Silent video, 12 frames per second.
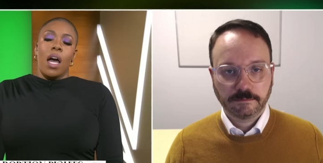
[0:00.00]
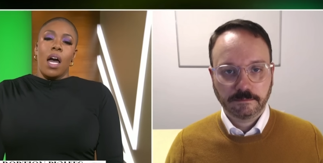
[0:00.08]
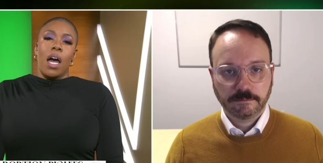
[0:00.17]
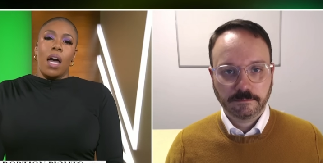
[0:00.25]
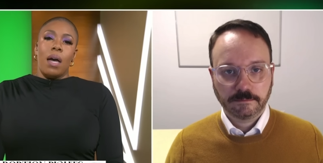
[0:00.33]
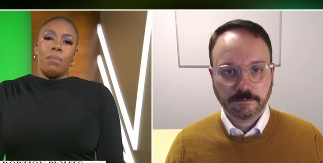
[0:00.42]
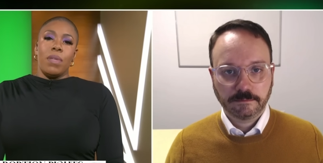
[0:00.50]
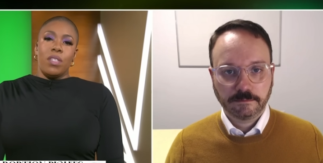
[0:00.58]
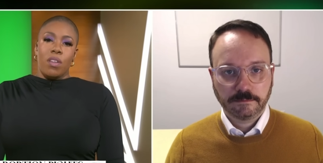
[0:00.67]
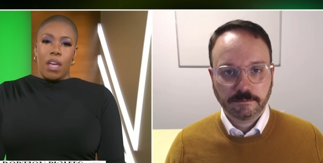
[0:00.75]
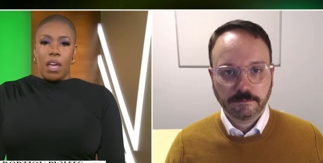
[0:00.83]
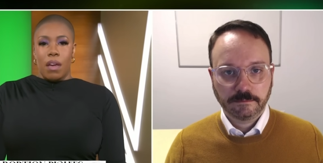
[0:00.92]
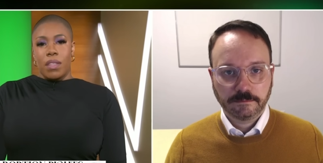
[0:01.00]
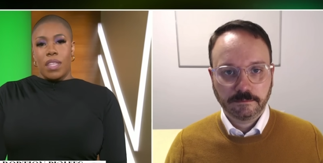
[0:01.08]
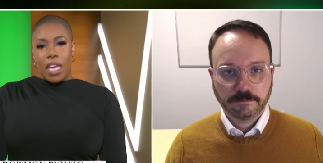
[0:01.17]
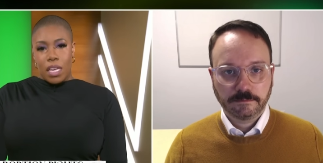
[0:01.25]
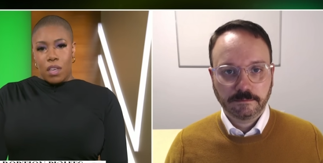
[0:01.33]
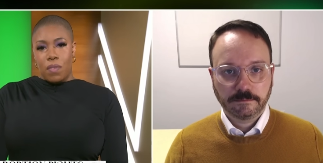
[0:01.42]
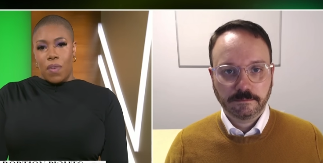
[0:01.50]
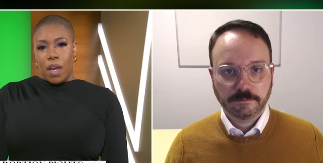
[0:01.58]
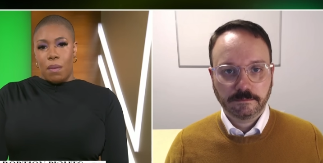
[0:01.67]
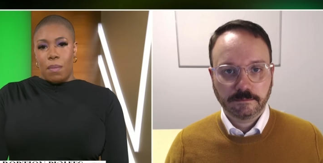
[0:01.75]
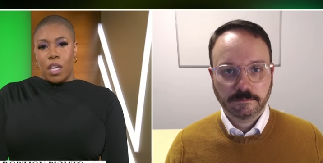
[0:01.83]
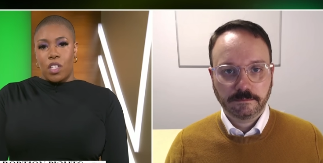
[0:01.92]
Speaker 1: Uh, Mr. Hearron, thank you
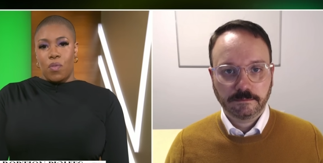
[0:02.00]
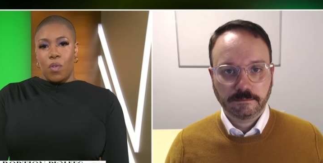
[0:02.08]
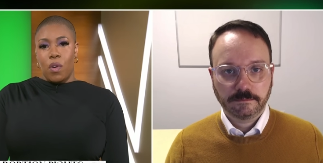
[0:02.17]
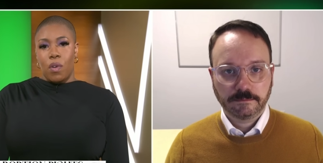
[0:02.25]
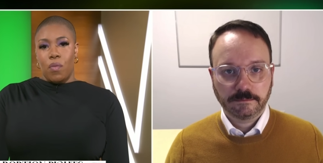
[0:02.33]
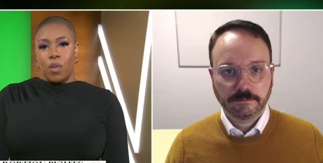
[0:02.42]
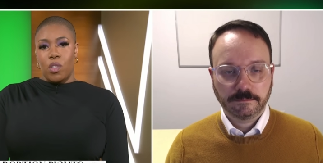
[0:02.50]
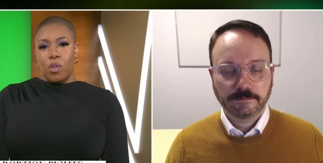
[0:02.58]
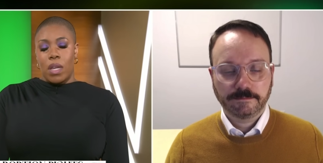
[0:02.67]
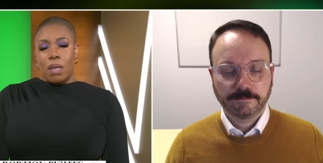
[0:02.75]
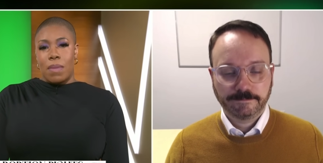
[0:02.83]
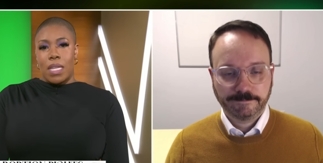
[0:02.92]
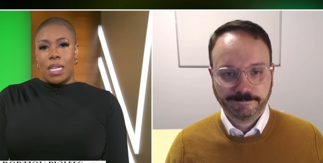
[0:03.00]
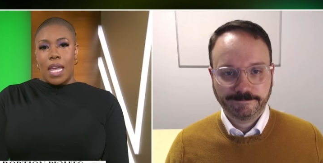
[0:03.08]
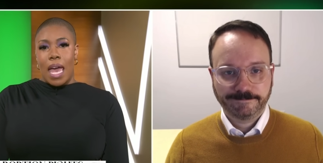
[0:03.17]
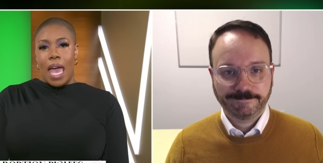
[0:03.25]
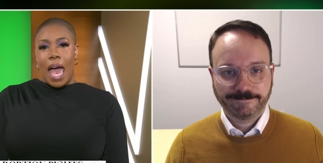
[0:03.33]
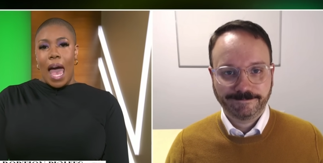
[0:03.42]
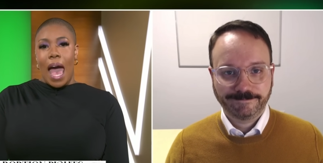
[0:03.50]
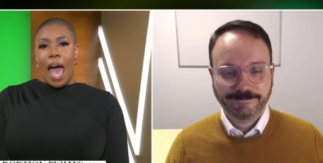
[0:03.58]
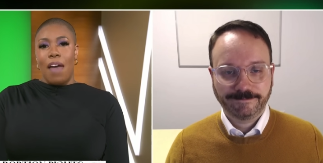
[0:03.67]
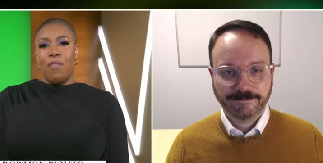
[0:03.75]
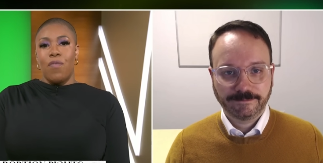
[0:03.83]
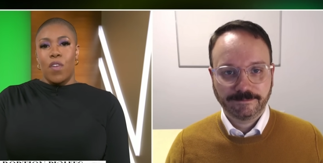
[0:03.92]
very much for, for joining me today.
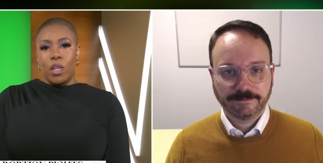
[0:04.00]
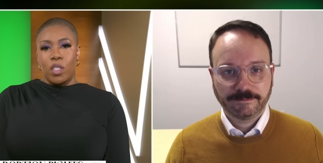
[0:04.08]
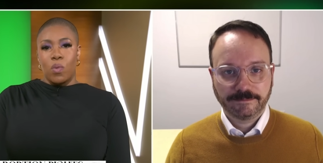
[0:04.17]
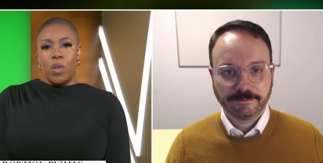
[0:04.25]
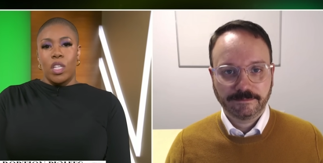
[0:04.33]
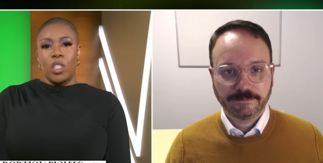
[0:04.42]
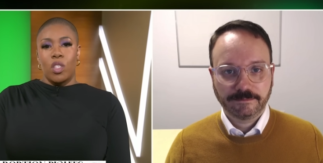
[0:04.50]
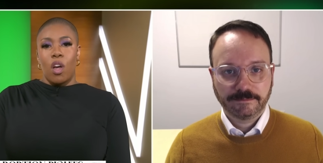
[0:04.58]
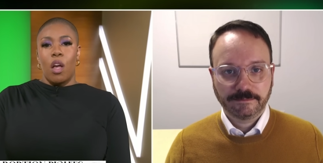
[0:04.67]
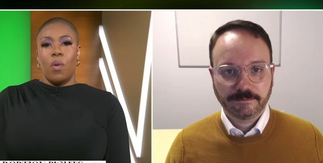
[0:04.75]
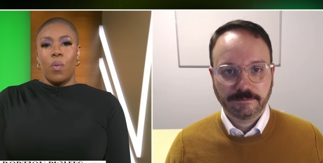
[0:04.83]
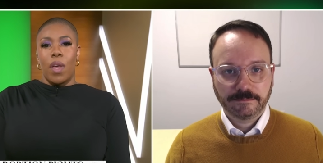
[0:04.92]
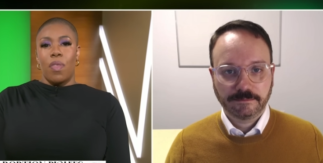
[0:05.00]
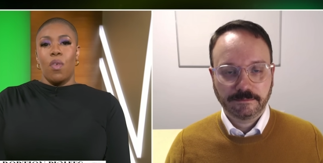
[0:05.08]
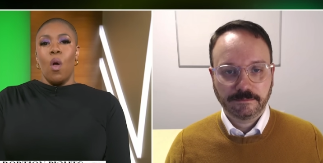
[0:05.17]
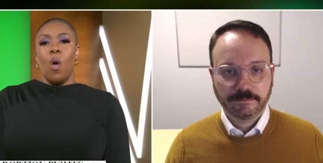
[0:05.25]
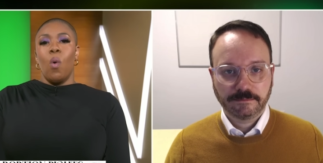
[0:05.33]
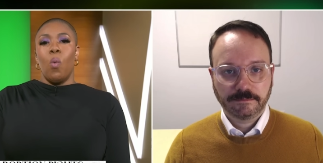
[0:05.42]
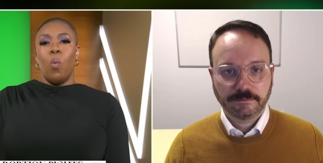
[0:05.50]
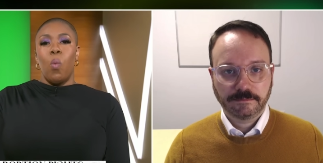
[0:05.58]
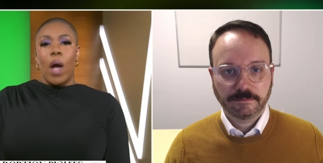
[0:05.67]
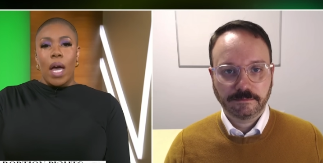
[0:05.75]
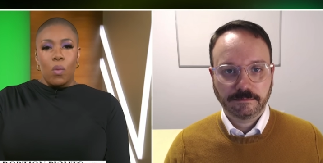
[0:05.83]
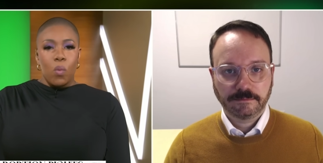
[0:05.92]
I first want to start with
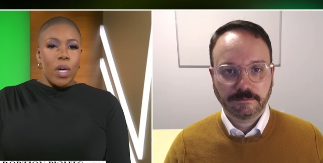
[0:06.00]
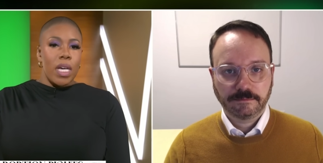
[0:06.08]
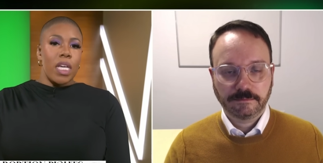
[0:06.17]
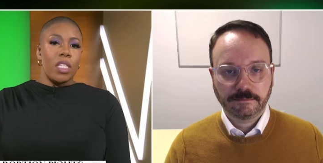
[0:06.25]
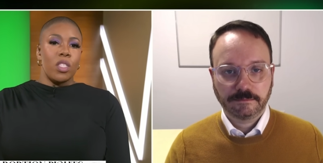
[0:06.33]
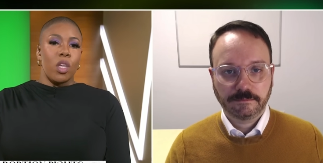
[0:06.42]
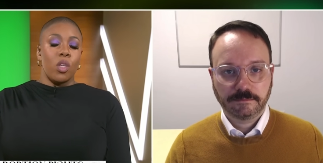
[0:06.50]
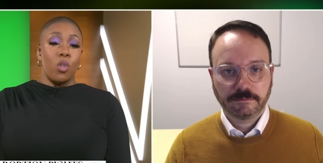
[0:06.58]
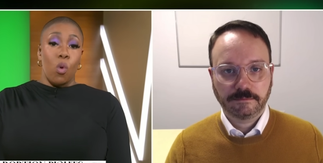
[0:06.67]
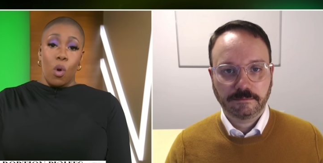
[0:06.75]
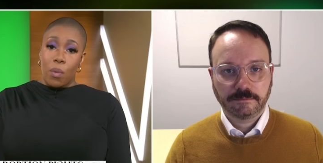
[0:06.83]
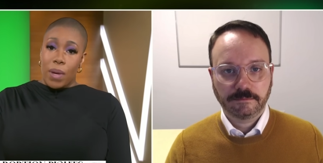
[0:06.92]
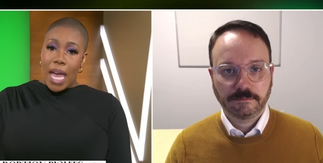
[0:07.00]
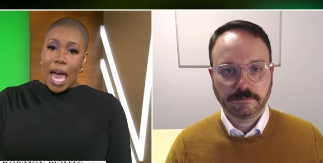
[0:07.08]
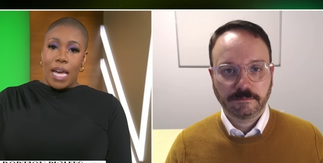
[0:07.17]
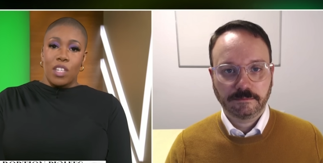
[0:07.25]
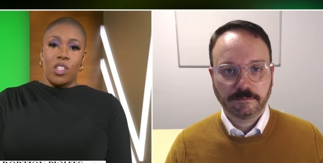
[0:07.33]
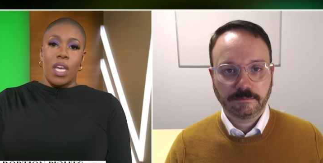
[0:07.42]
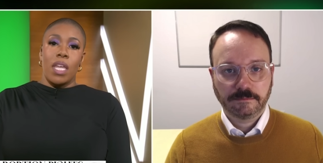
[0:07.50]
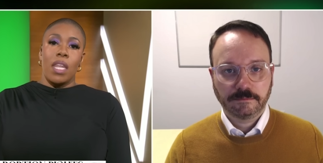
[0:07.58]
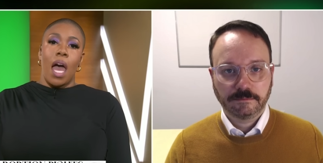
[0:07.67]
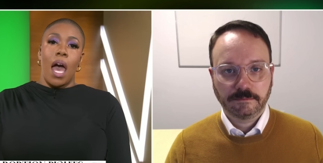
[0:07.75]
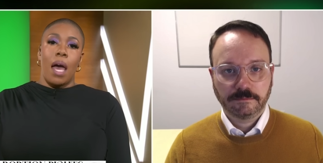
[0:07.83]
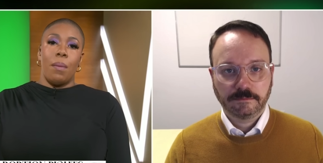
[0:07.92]
what was your reaction,
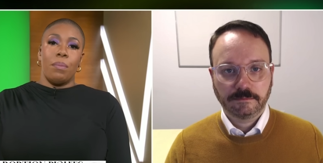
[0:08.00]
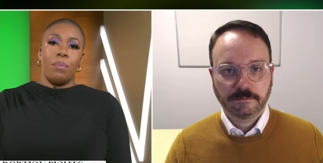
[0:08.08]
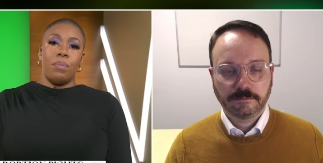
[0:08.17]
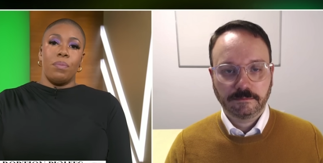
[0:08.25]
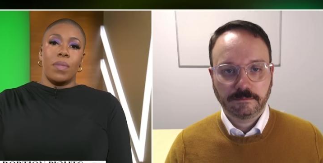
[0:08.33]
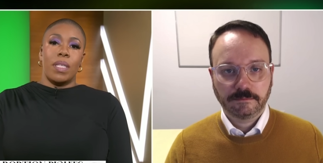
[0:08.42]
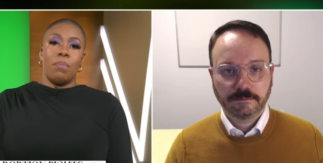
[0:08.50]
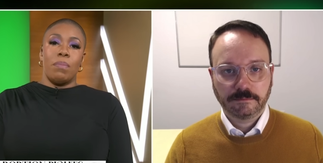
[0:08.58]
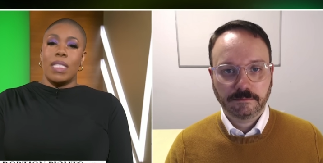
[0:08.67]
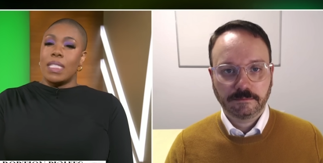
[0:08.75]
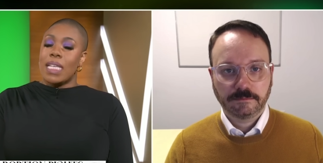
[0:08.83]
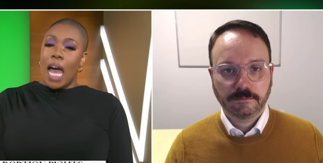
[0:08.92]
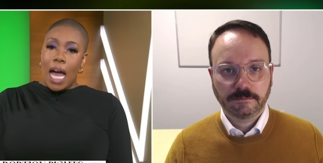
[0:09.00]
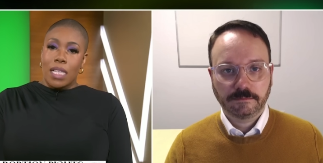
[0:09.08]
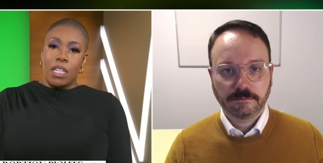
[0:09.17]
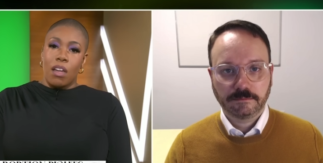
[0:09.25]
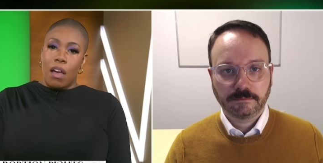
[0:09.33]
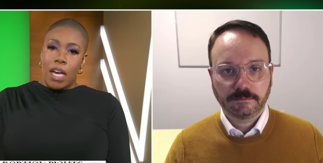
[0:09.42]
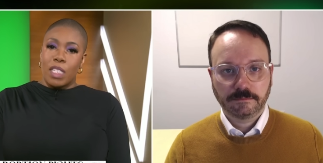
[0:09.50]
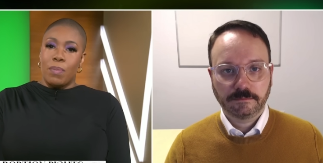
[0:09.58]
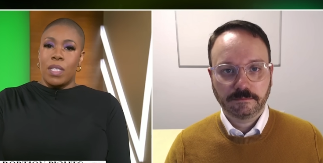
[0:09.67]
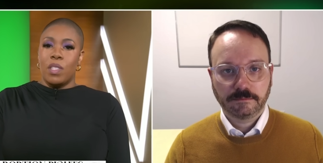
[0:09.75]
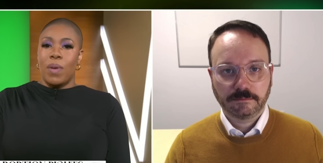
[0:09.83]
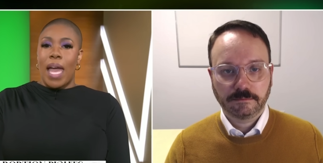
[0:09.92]
um, Mrs. Cox and her
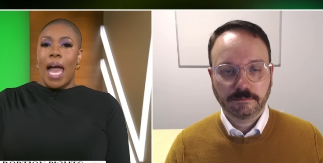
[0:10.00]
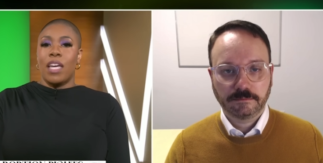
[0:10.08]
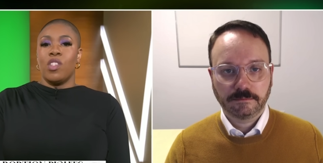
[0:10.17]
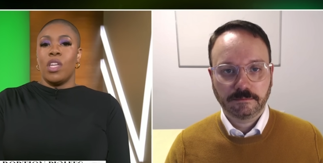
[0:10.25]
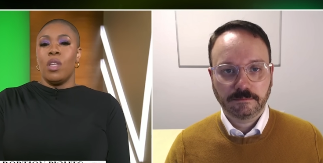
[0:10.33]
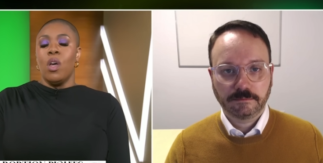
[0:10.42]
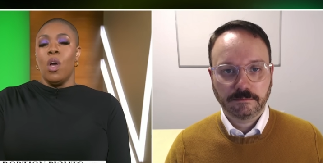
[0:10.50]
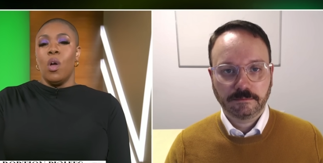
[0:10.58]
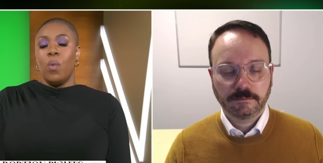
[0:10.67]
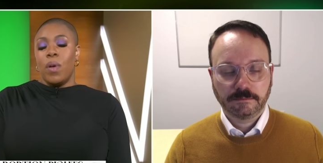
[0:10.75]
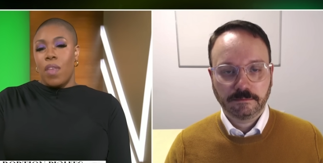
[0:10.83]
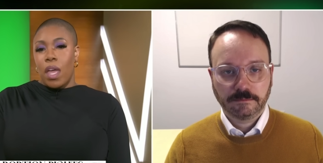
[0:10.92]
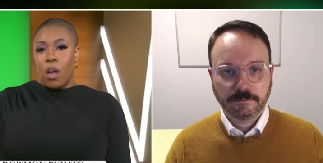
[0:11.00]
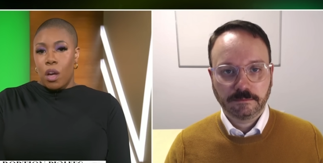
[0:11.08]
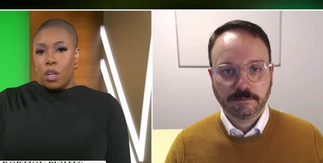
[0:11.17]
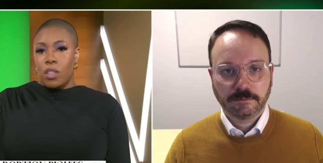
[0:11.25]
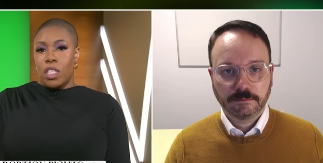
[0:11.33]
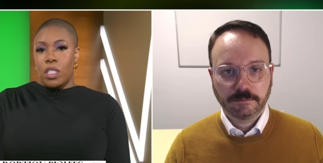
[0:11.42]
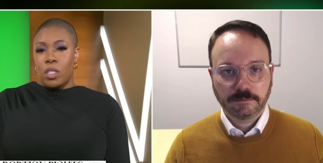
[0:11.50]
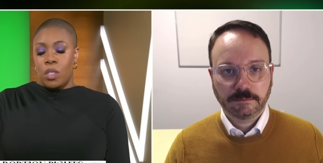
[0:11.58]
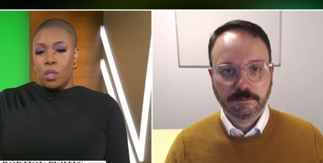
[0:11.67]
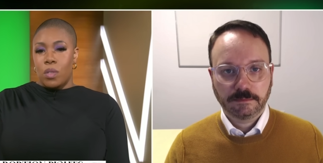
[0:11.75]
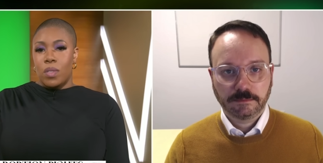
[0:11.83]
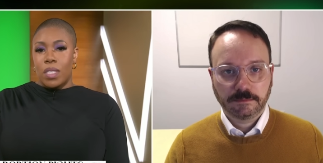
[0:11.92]
husband's reaction, when they heard this
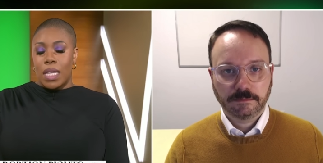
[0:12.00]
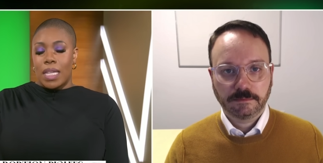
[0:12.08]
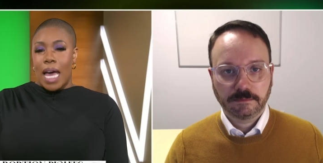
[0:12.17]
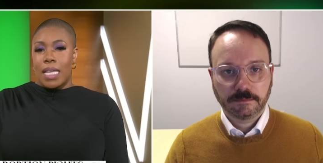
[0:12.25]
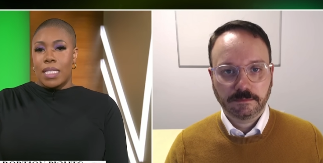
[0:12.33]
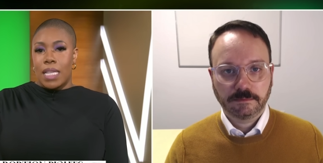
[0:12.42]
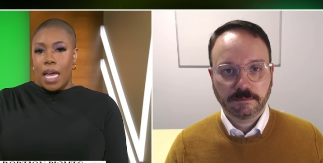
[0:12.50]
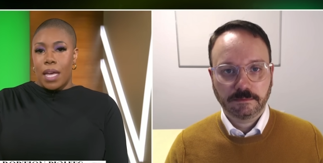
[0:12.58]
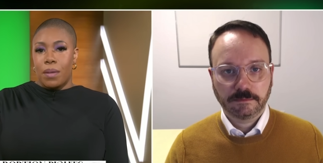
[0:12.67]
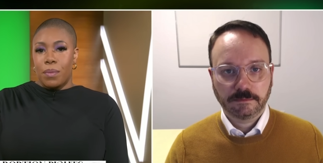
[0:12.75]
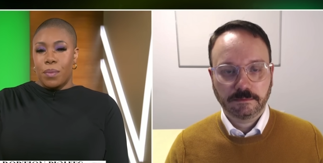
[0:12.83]
news last night?